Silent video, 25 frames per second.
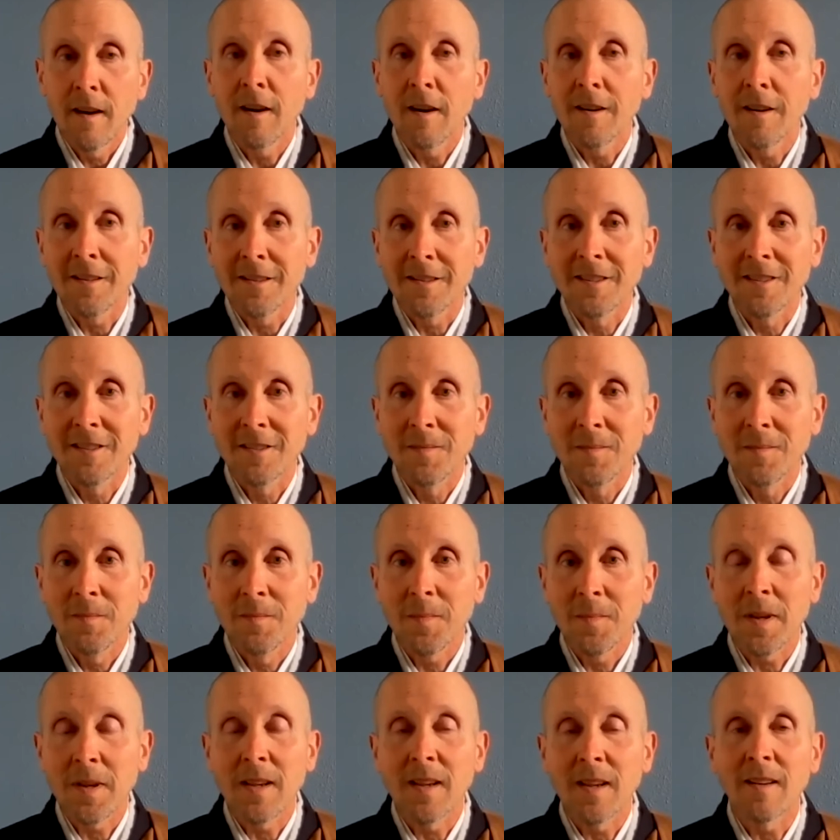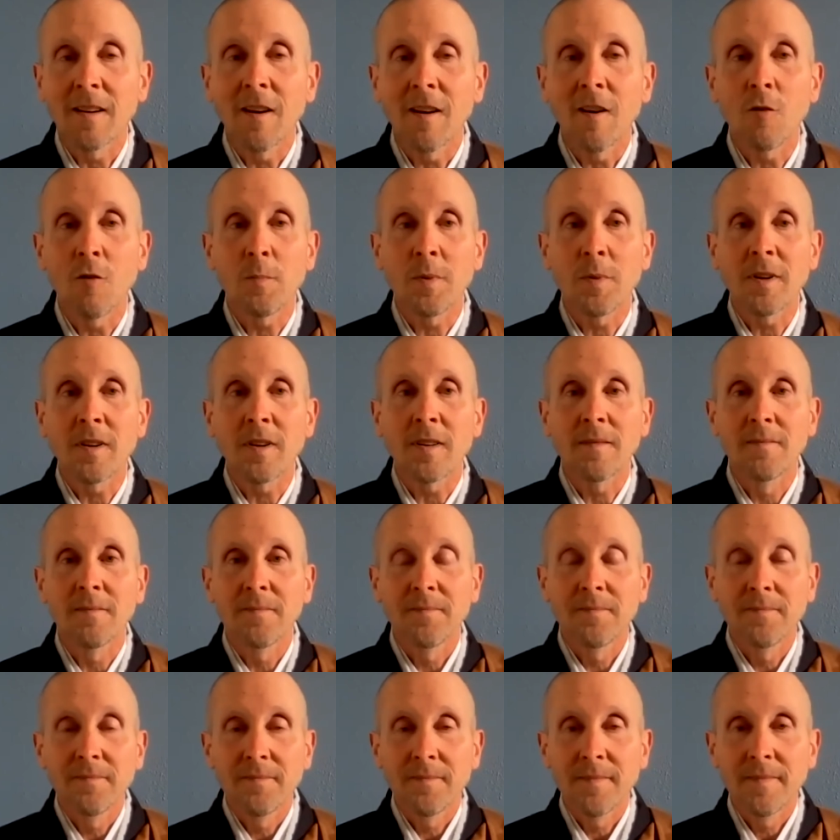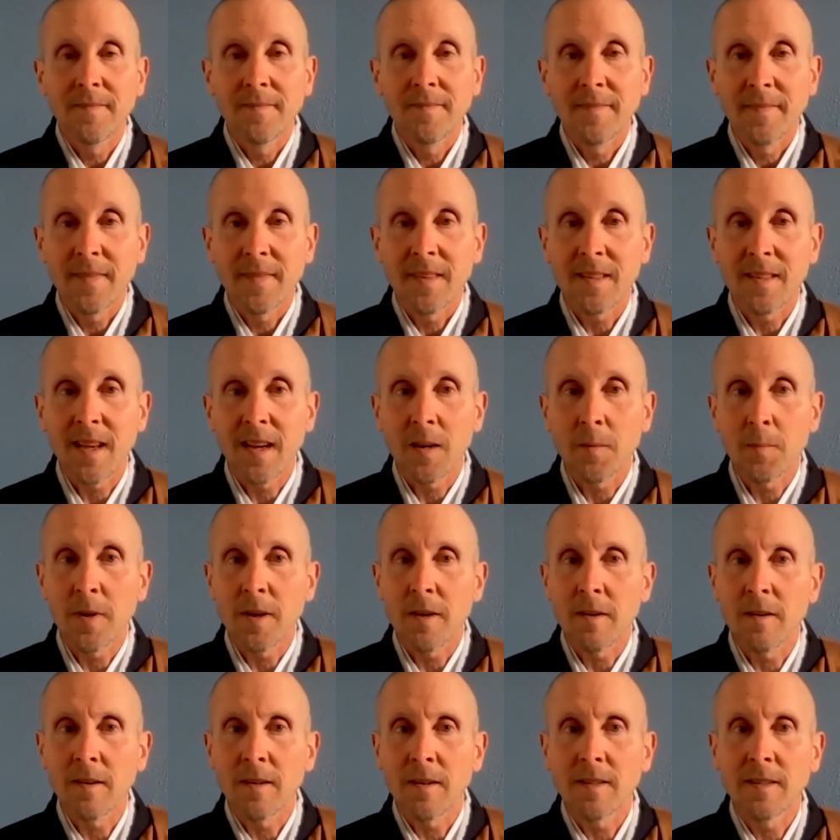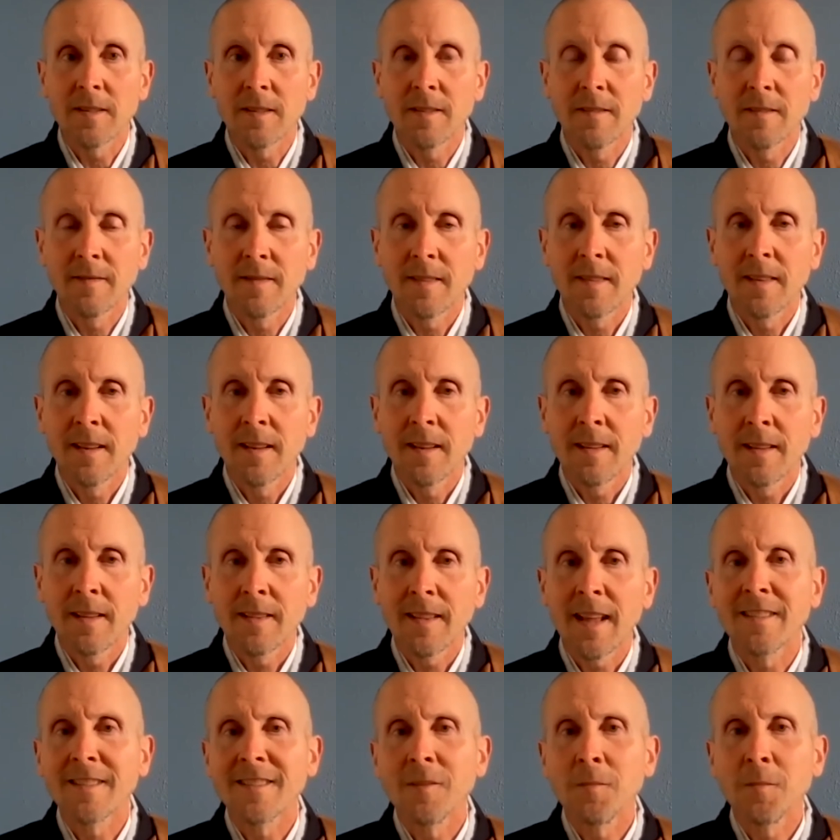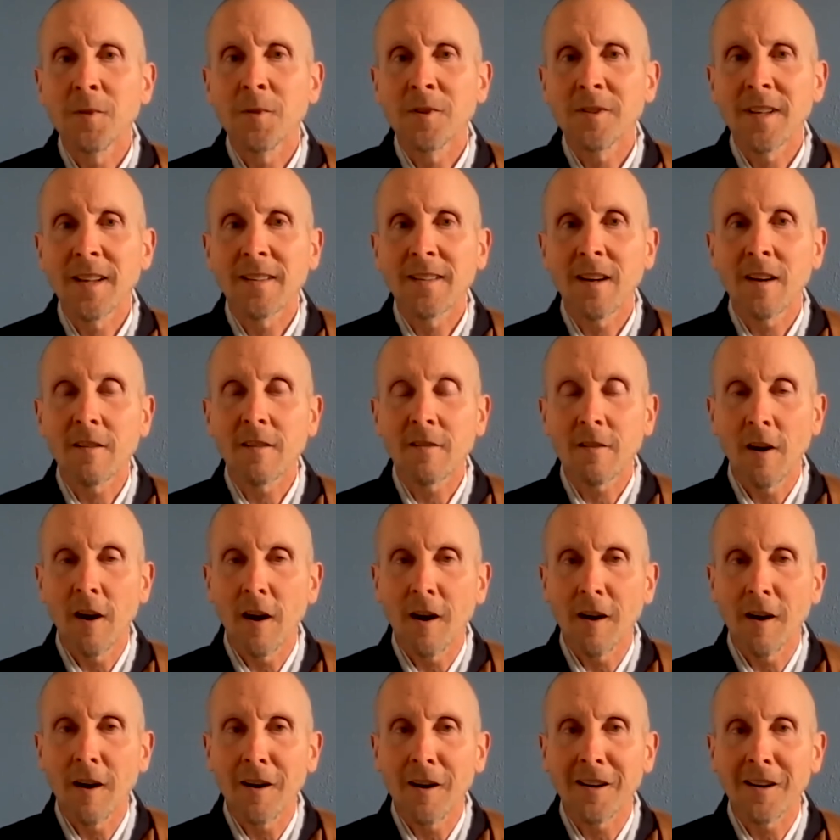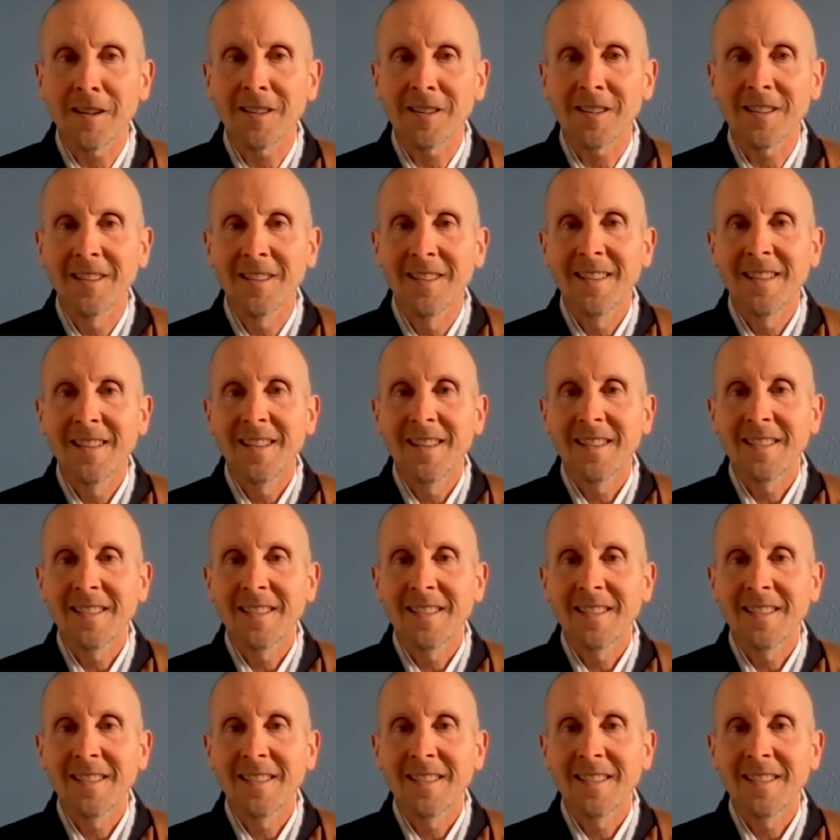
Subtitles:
us being open to that appearance. That's almost like our call